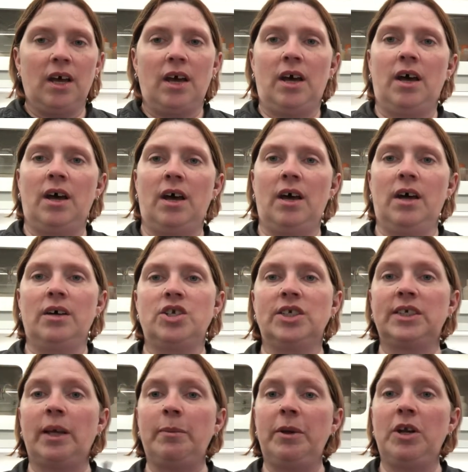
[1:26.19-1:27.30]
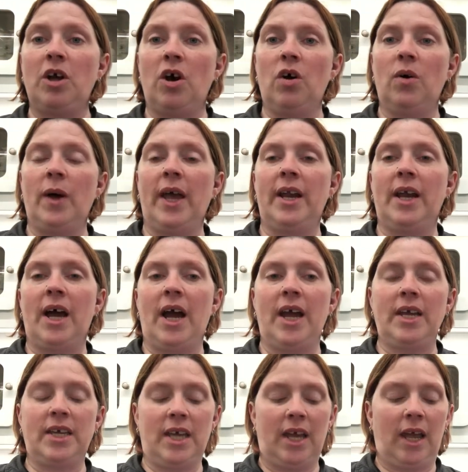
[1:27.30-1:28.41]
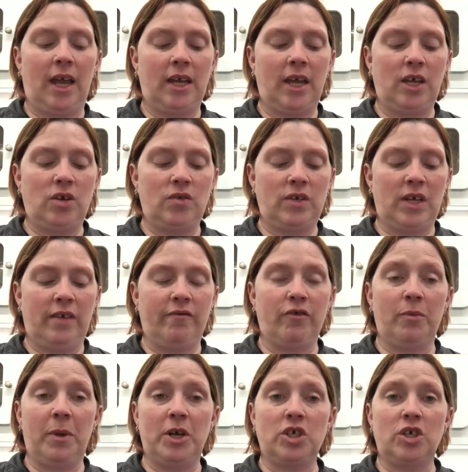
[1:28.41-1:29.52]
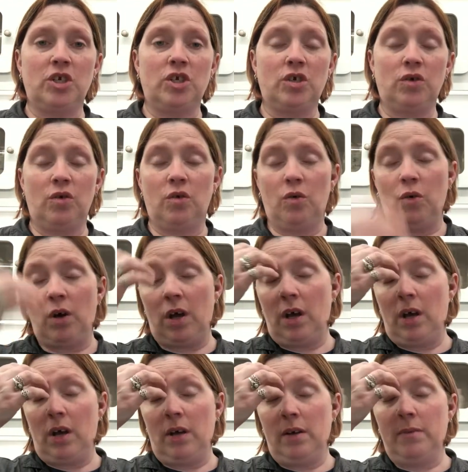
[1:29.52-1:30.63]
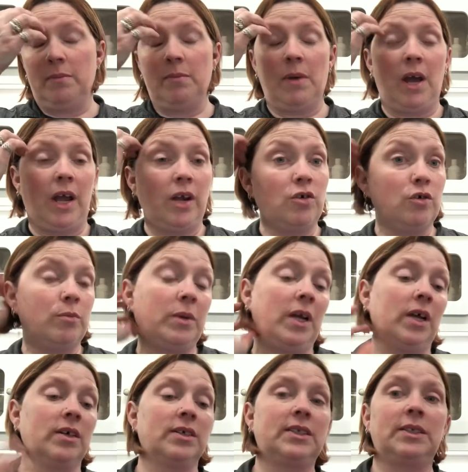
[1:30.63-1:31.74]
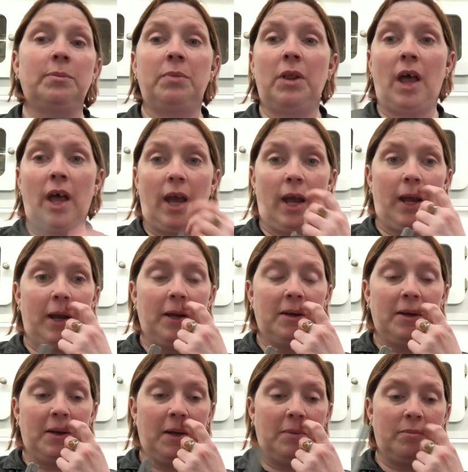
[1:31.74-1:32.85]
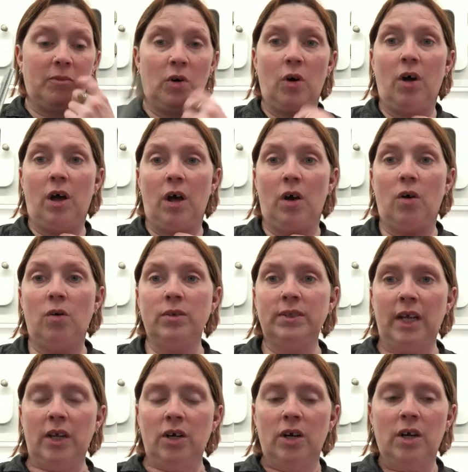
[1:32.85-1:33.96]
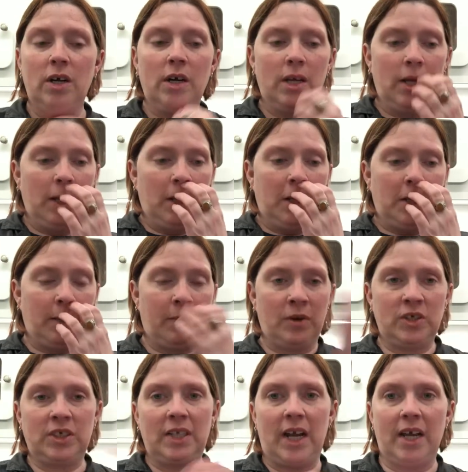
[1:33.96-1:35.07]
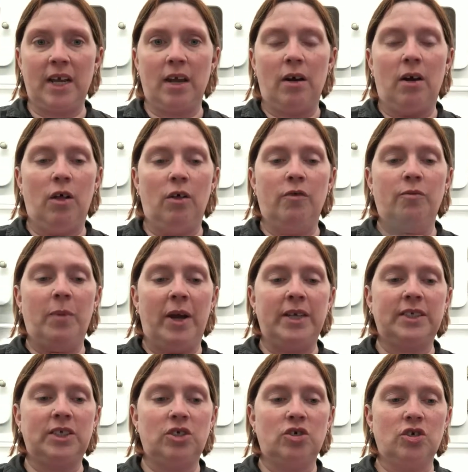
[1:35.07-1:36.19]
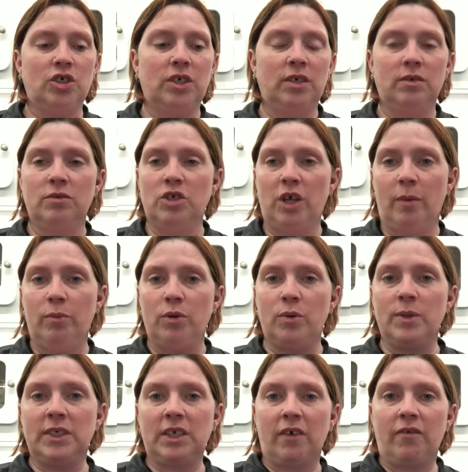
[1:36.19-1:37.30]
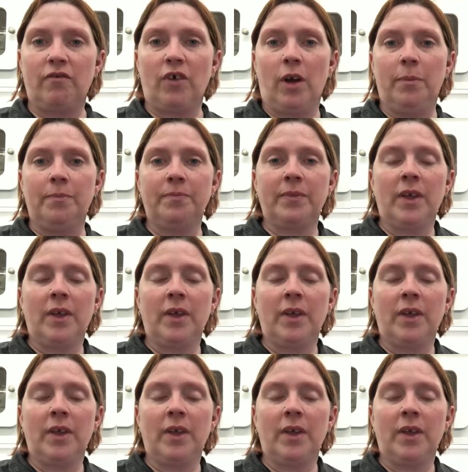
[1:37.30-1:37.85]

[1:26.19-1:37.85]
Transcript: uh, just let me know and I can get you the information to uh, my grooming supply um, uh, wholesaler, the person that I get all of my scissors and shampoo and stuff from.